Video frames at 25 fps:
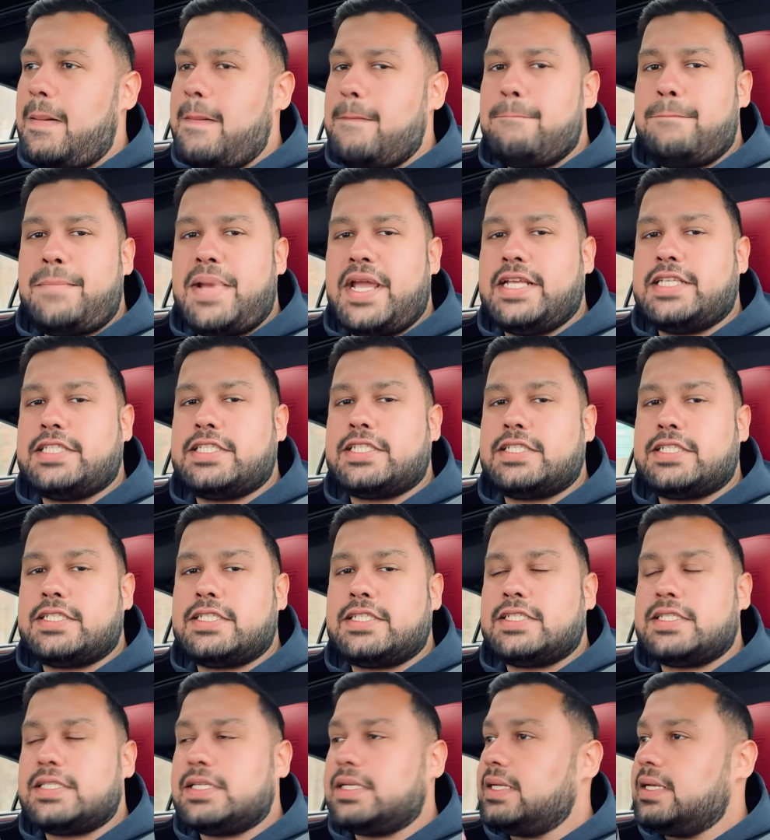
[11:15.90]

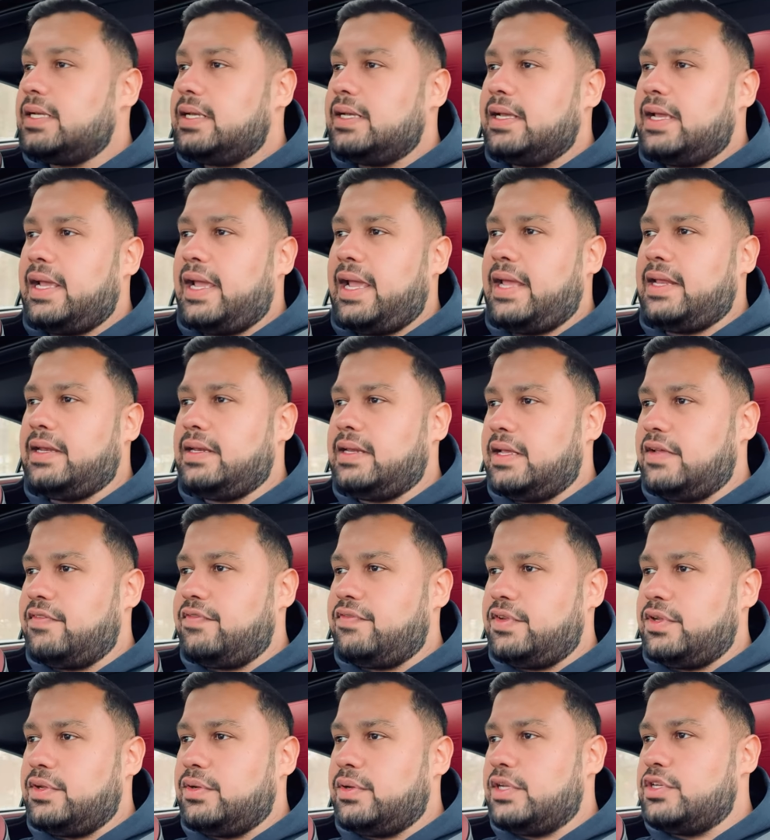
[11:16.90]
Peace. And if
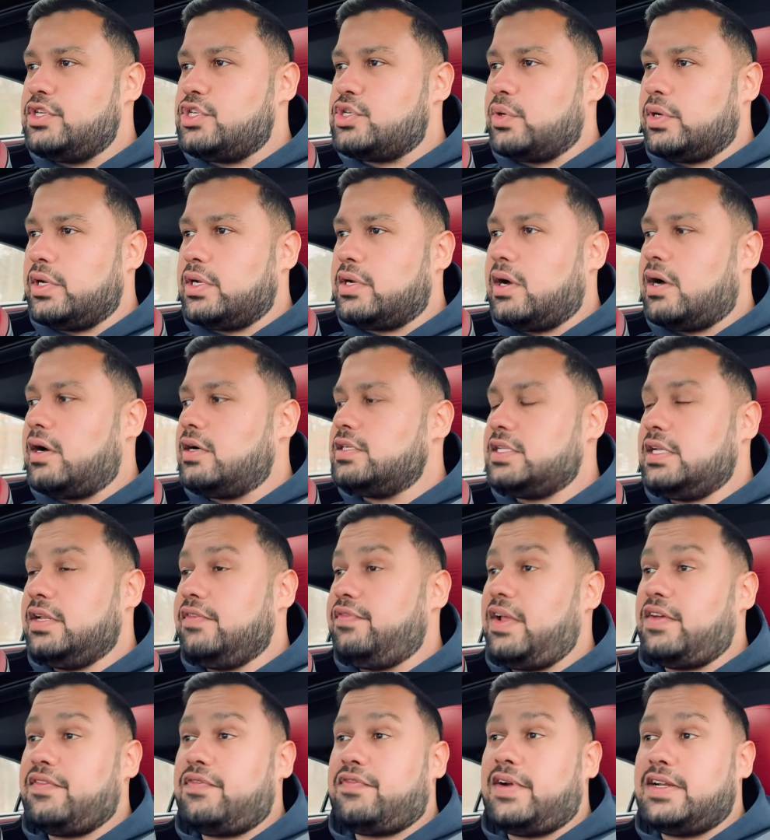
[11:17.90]
you enjoy cars, and if
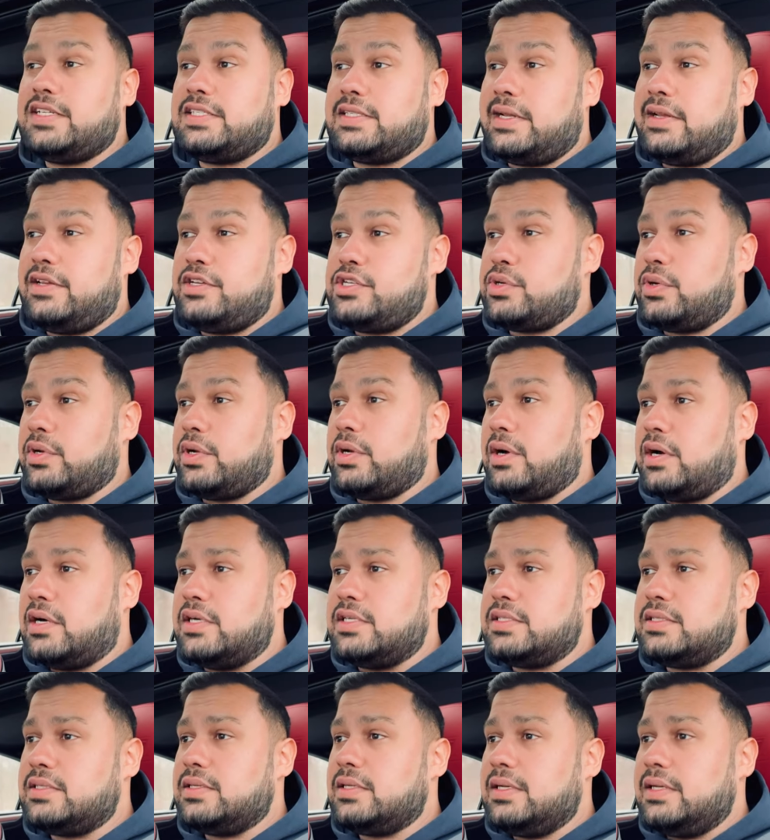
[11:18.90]
you have friends that enjoy
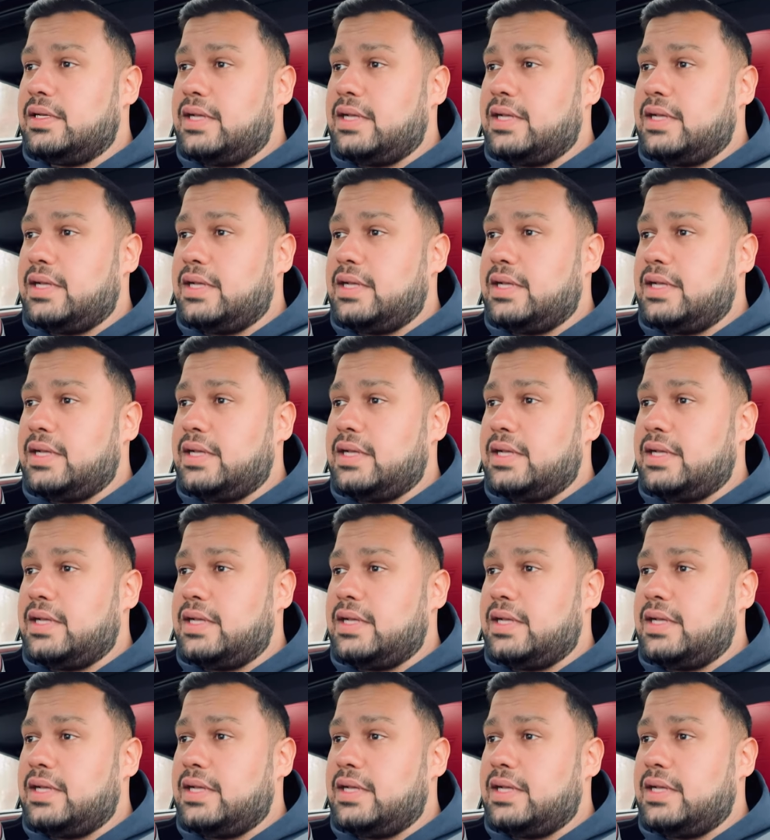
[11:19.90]
cars,